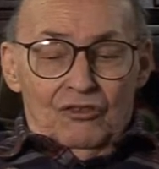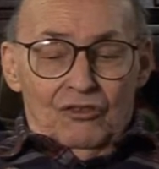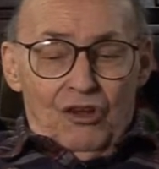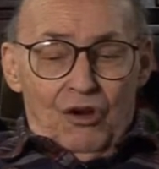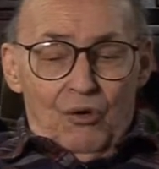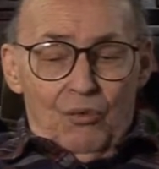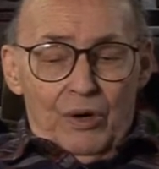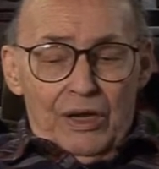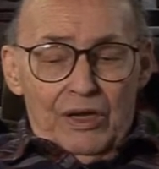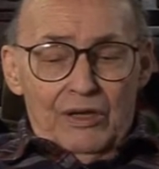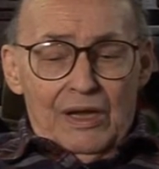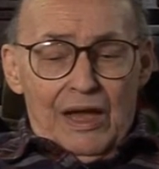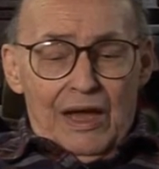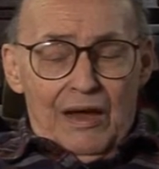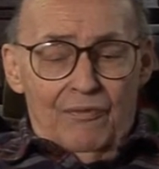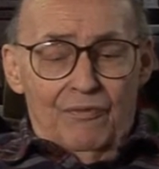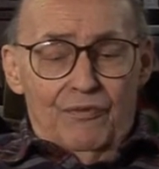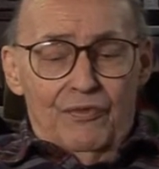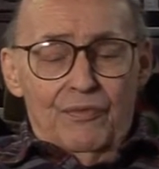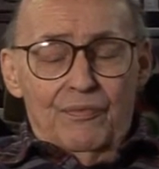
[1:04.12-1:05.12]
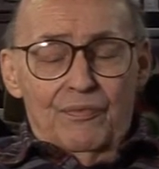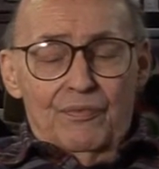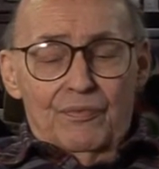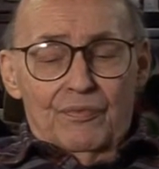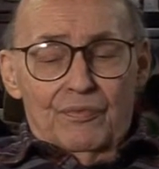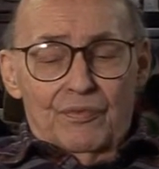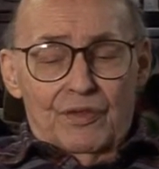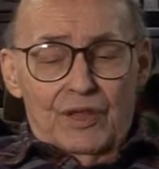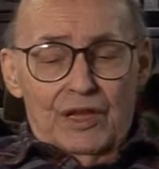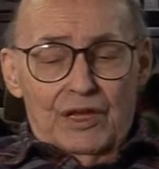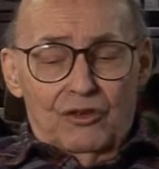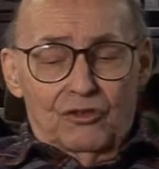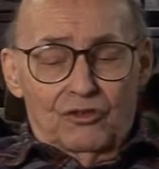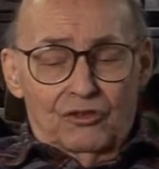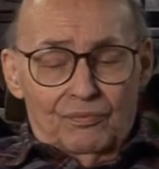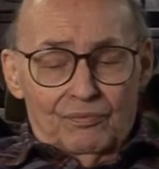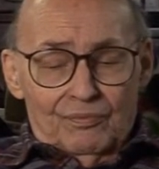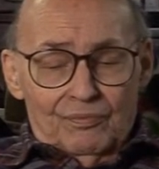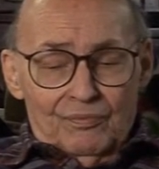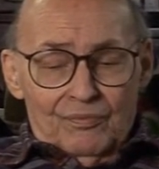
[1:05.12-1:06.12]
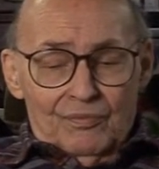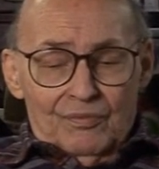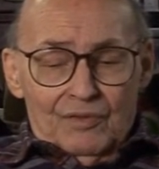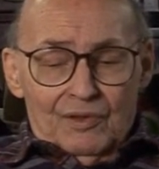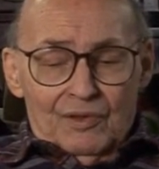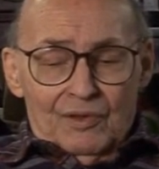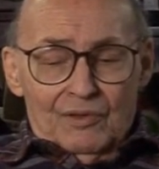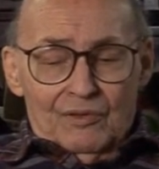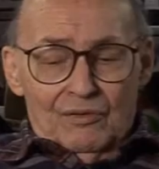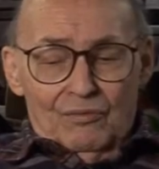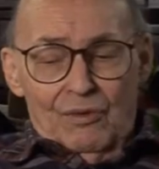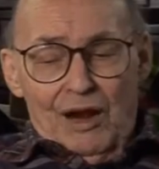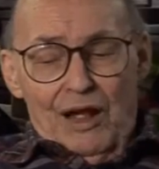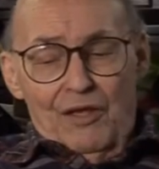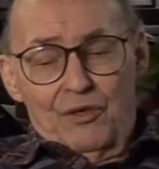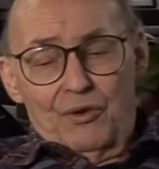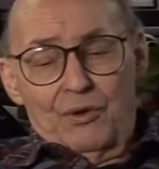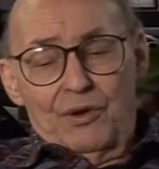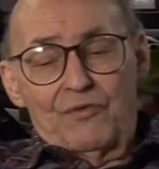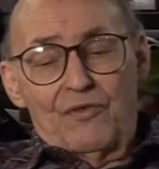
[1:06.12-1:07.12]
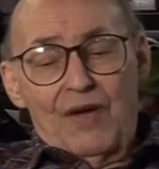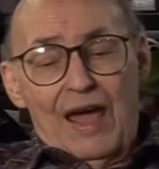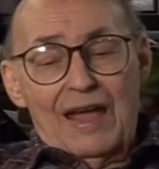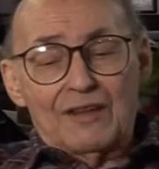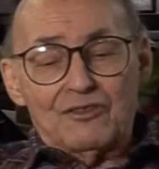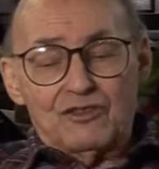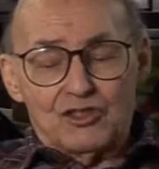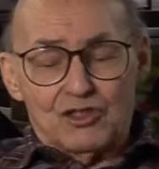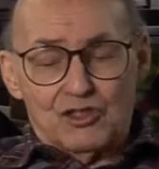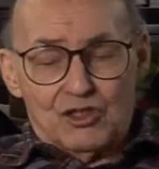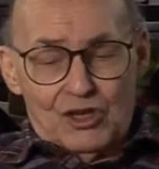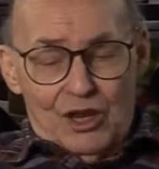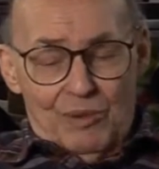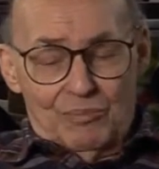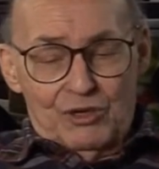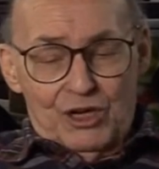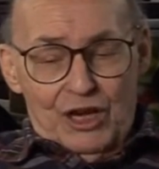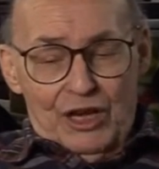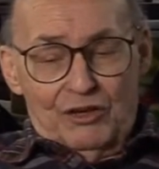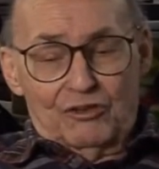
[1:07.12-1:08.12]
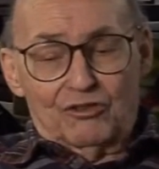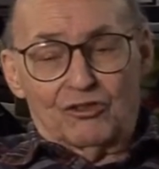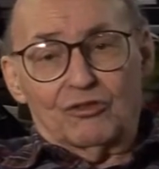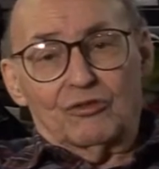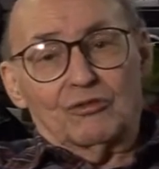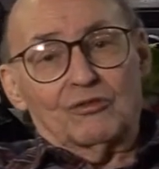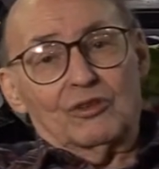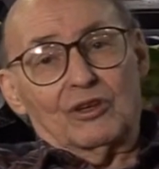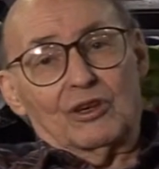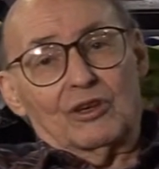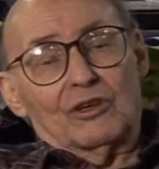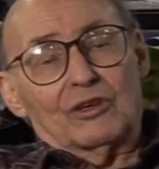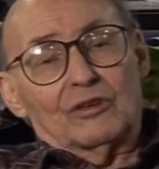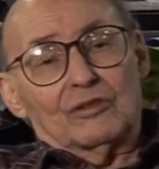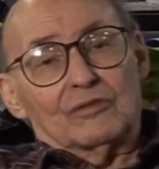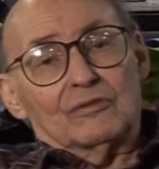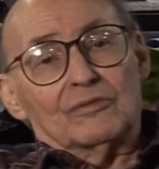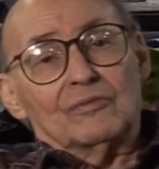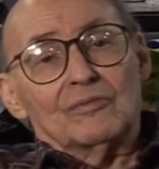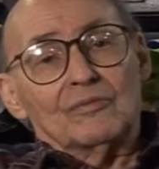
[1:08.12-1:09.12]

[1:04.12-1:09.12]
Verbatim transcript: So we have these rather advanced subjects, uh,